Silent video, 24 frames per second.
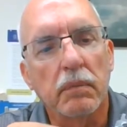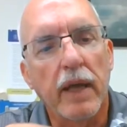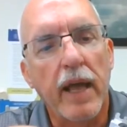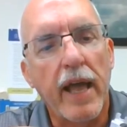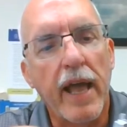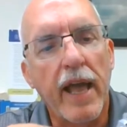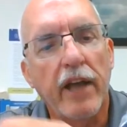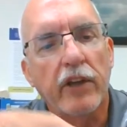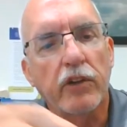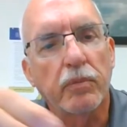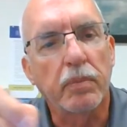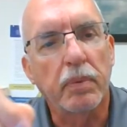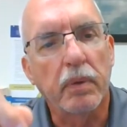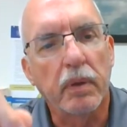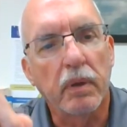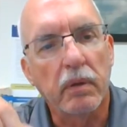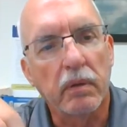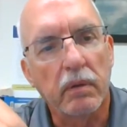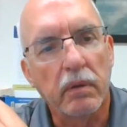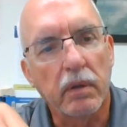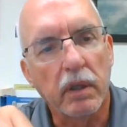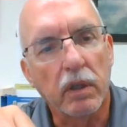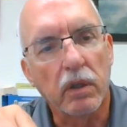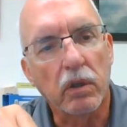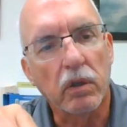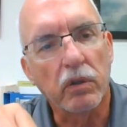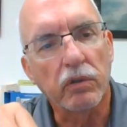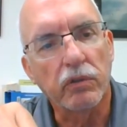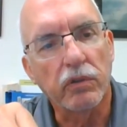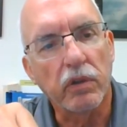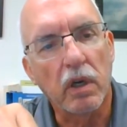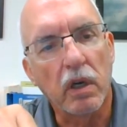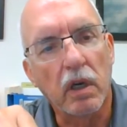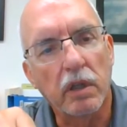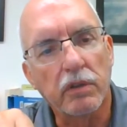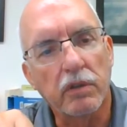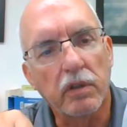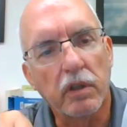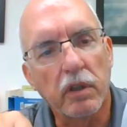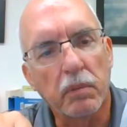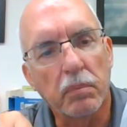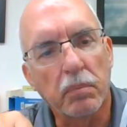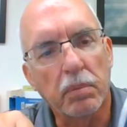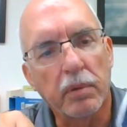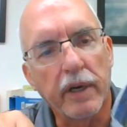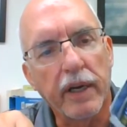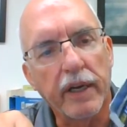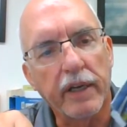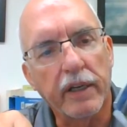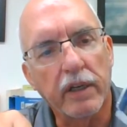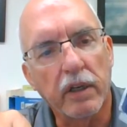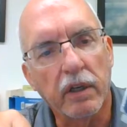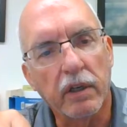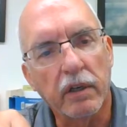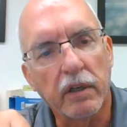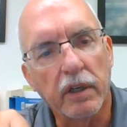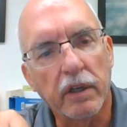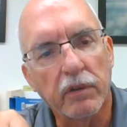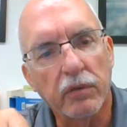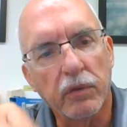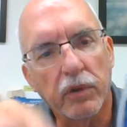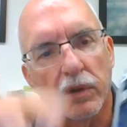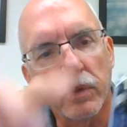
hasp that goes onto the breaker and